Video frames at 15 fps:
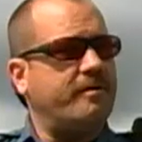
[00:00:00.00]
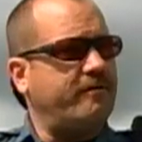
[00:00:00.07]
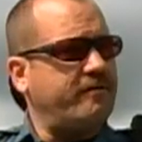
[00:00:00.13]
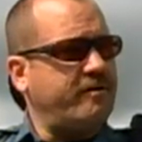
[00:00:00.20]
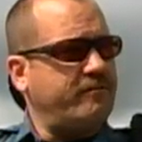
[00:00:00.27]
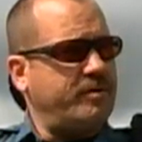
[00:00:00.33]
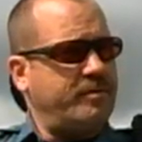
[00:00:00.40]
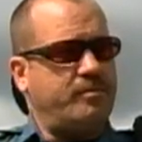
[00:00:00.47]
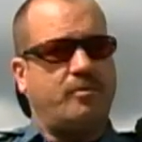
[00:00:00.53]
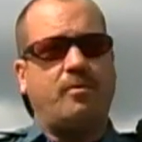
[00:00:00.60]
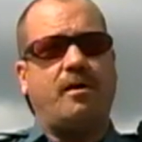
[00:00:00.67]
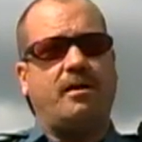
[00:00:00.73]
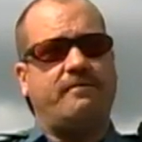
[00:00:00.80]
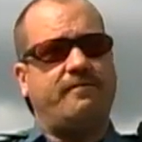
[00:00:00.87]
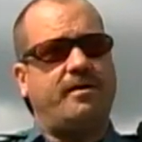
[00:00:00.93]
If people
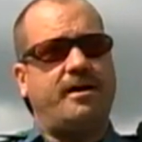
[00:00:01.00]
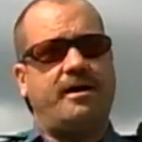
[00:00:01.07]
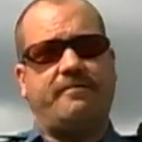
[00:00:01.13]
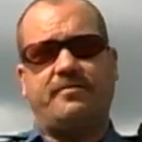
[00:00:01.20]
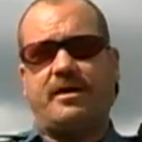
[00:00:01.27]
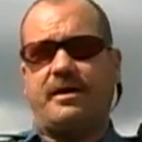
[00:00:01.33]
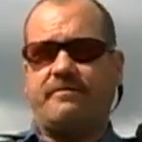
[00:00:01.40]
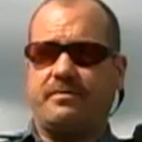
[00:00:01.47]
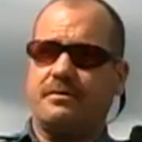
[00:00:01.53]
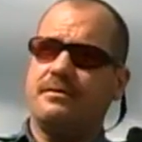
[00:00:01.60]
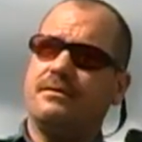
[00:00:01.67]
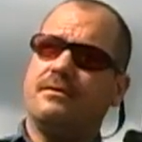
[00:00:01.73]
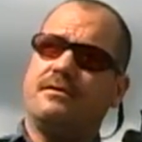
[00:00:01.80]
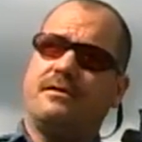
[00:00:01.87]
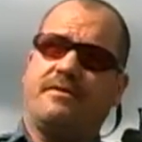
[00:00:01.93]
qualify,
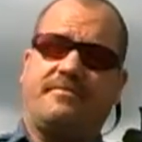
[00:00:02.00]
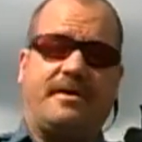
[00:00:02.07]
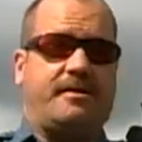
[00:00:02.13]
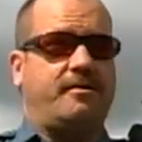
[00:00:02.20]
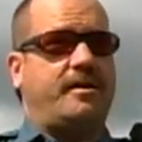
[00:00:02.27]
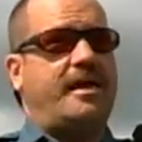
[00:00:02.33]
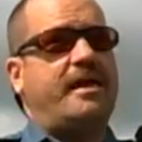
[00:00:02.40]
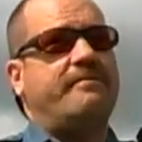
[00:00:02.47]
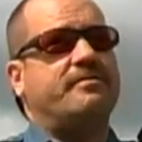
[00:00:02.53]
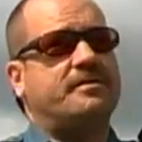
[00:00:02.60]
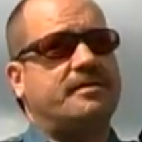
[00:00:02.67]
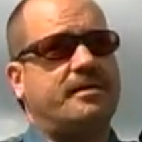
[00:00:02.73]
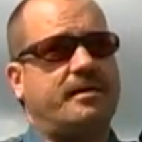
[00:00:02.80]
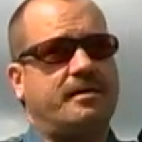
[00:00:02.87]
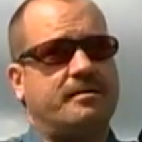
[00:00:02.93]
if they don't have a
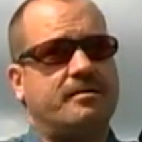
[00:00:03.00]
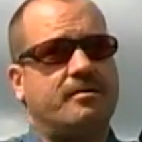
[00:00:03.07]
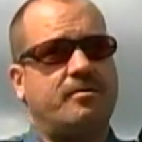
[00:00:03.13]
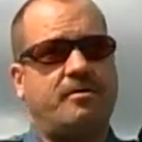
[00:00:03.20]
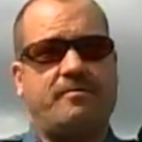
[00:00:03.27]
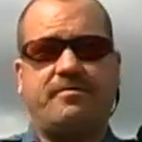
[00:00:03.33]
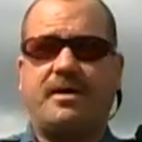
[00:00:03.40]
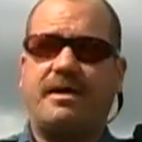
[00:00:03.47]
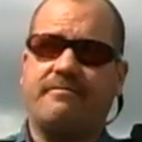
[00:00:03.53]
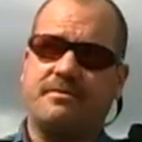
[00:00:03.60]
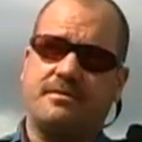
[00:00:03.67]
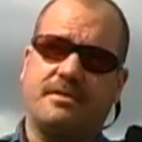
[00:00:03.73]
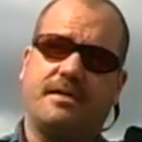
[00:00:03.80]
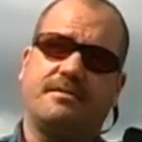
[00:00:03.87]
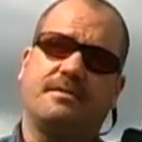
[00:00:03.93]
seat, or if they have a
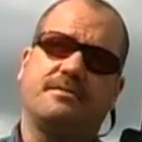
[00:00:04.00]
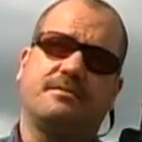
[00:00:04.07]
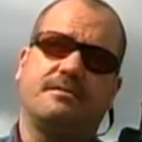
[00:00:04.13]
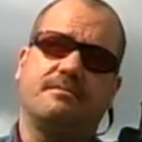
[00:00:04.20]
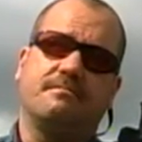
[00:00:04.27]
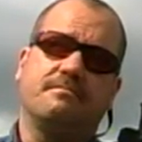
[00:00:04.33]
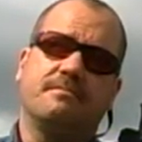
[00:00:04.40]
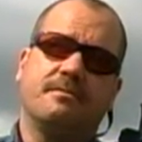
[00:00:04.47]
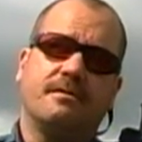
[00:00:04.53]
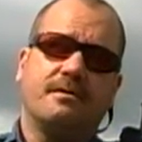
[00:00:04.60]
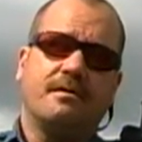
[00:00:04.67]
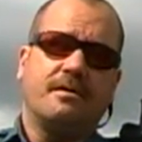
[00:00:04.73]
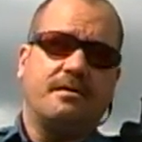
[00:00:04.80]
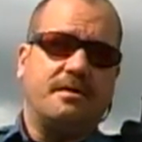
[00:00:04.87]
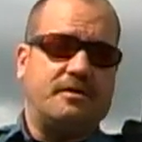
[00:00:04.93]
seat that's in
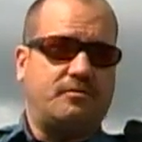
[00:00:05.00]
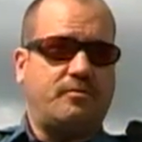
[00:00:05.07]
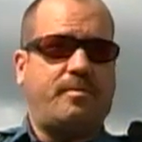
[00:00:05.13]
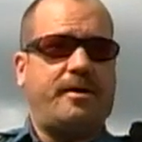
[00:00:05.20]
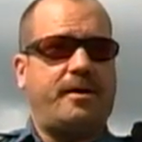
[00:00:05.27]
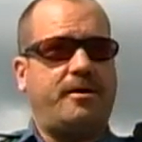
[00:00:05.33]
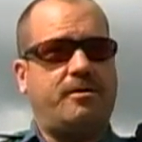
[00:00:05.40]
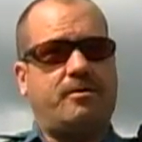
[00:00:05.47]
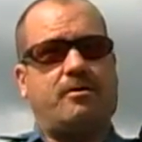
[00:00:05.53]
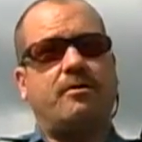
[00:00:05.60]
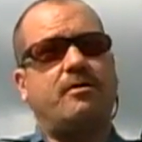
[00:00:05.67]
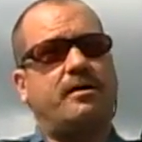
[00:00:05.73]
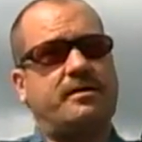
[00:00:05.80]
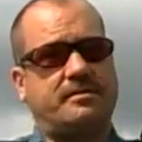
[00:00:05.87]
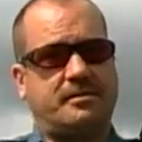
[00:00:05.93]
disrepair or
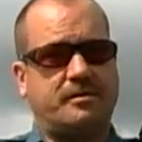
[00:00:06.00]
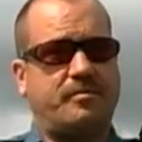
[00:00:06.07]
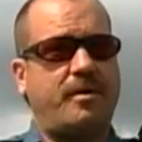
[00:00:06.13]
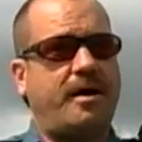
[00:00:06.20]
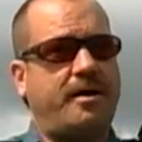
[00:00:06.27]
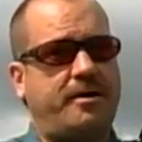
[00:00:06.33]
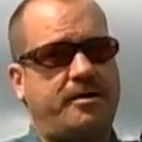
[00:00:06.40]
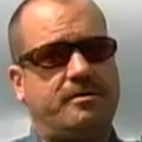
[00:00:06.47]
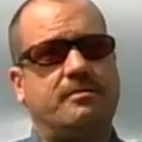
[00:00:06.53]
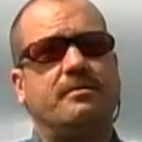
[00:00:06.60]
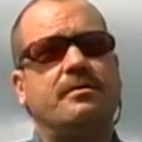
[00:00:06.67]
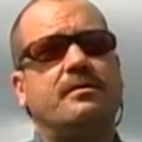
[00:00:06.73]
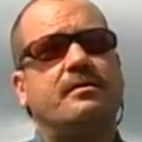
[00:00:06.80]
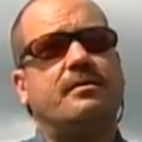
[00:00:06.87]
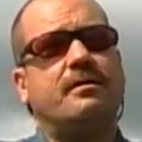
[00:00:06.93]
has expired,
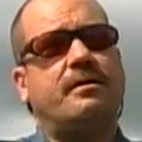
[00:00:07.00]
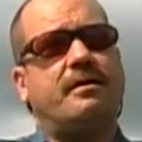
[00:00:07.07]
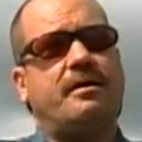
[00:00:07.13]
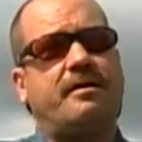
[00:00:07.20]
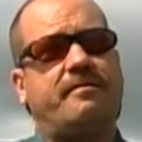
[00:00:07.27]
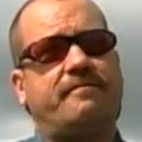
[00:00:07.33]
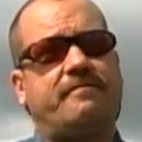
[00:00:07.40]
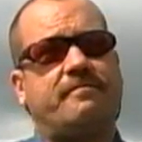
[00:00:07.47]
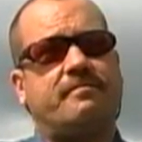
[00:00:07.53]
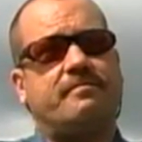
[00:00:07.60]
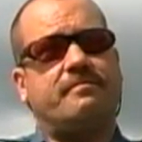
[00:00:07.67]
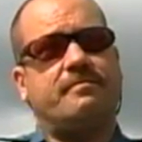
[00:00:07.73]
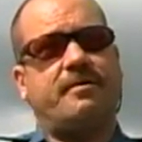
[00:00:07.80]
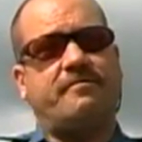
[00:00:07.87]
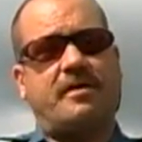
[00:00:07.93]

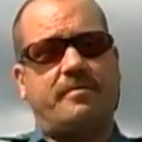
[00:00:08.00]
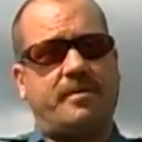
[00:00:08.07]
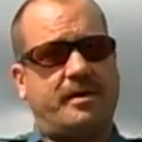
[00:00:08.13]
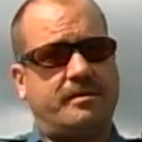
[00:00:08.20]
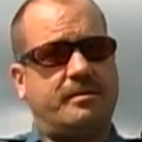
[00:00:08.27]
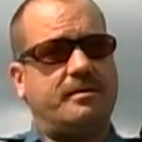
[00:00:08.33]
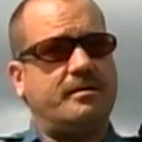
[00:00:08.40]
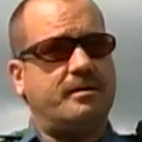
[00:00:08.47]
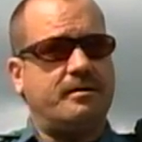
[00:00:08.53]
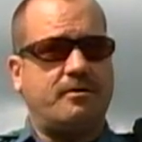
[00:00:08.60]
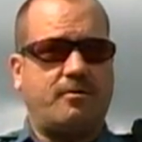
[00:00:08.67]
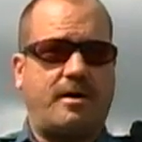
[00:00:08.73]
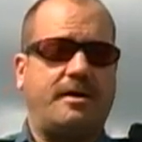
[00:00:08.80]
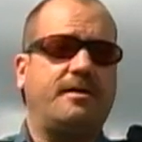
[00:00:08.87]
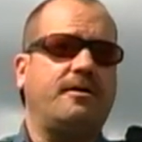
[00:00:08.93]
if they meet the
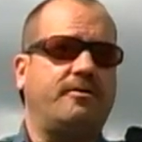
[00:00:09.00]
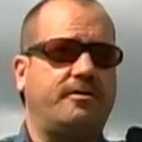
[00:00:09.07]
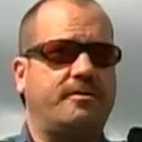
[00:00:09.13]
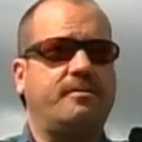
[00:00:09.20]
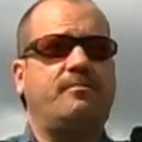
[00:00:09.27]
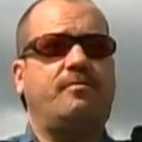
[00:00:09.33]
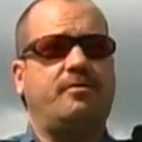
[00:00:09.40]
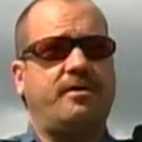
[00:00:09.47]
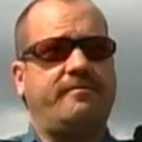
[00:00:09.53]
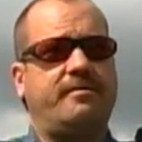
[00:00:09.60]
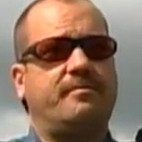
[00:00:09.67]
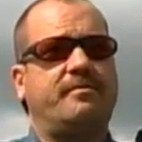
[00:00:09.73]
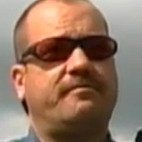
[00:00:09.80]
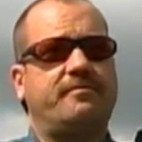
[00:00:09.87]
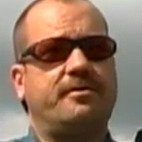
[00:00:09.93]
criteria, then we'll give
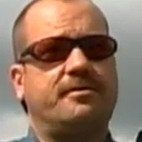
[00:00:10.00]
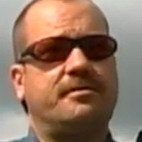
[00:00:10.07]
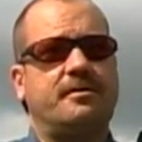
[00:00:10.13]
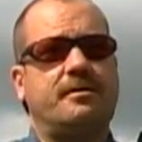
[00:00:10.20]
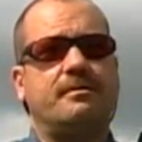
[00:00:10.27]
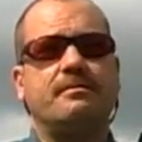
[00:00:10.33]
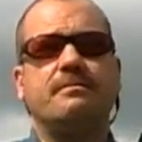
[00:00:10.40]
them a free seat.